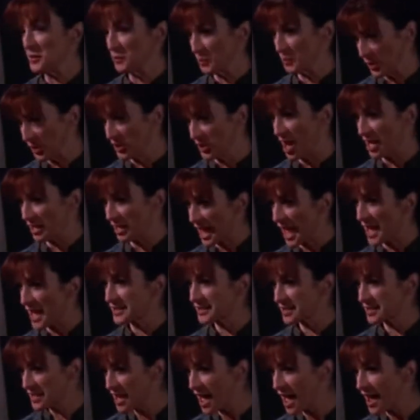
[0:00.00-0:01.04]
will not last
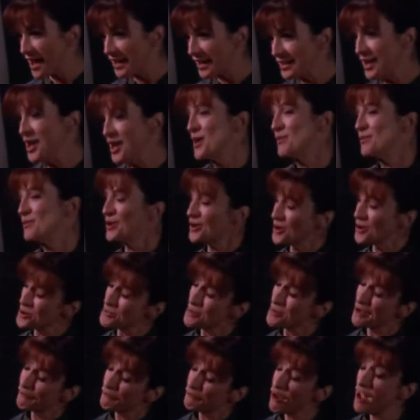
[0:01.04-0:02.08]
the night. But oh,
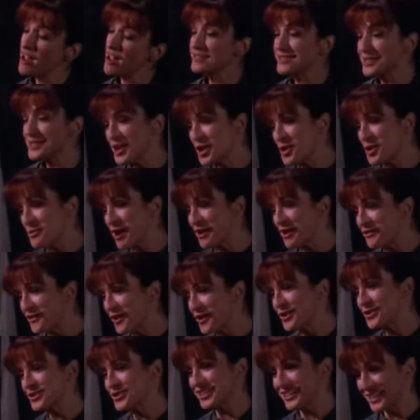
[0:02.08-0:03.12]
my friends, no, my
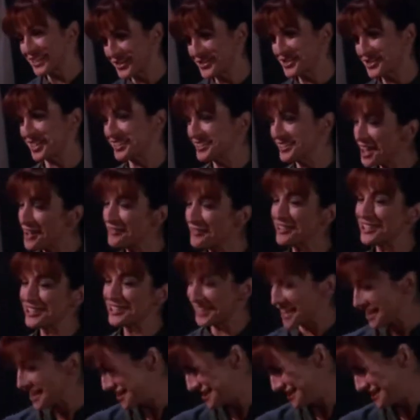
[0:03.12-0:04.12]
foes, it gives a lovely light.